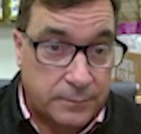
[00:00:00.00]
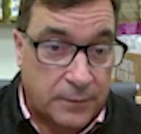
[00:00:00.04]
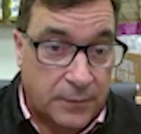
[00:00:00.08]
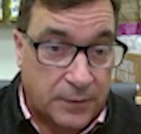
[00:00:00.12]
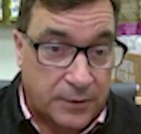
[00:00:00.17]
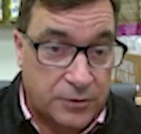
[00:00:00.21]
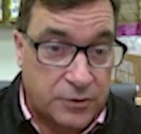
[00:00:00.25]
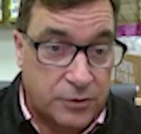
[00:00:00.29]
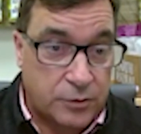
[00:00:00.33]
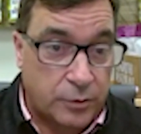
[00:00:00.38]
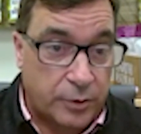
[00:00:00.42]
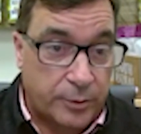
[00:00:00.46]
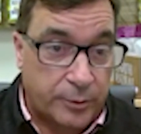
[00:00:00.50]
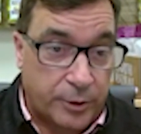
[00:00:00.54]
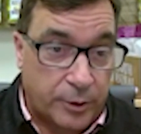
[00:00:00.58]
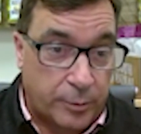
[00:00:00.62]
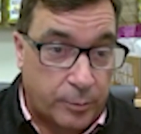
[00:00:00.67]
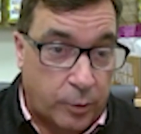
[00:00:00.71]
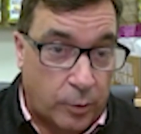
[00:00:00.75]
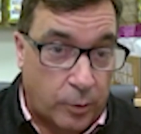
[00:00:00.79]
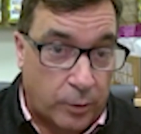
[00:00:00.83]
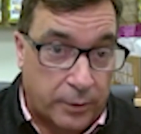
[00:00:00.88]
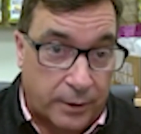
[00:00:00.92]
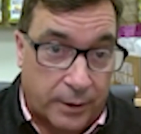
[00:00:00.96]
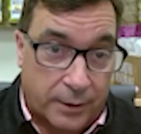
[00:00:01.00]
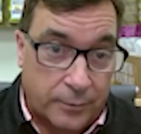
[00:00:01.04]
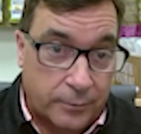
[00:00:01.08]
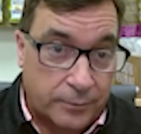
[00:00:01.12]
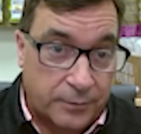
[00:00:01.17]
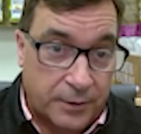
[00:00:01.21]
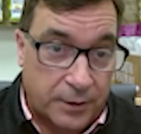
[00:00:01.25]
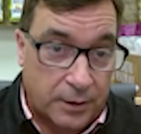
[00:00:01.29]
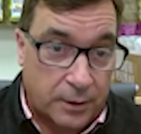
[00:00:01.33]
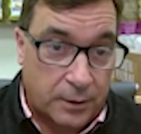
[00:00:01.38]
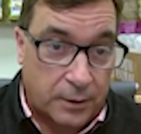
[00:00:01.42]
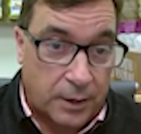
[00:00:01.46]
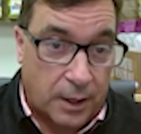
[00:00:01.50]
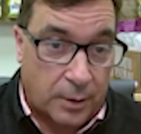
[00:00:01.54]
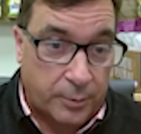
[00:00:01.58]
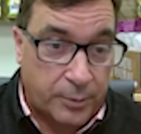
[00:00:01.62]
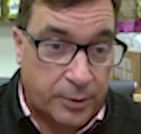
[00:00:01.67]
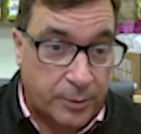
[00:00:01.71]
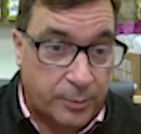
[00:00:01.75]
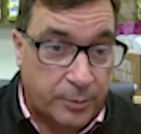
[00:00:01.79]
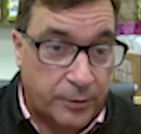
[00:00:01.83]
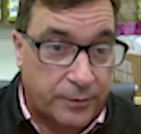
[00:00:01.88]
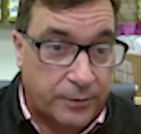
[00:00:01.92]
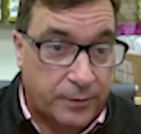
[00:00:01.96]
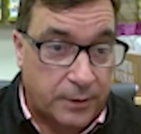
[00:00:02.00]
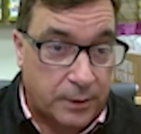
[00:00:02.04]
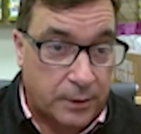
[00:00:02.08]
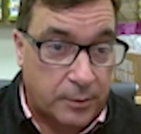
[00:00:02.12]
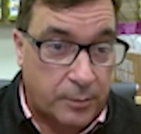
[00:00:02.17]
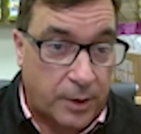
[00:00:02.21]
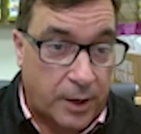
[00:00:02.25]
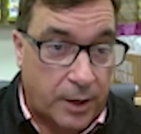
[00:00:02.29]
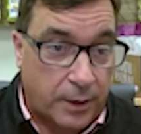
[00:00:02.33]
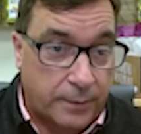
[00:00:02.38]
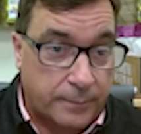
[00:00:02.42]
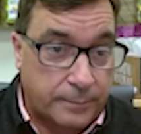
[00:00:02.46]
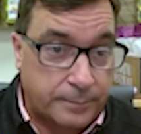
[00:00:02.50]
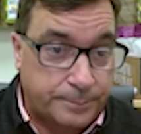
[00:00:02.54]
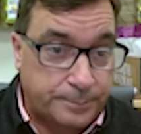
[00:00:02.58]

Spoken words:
extremely important. I don't think a lot of people think about it.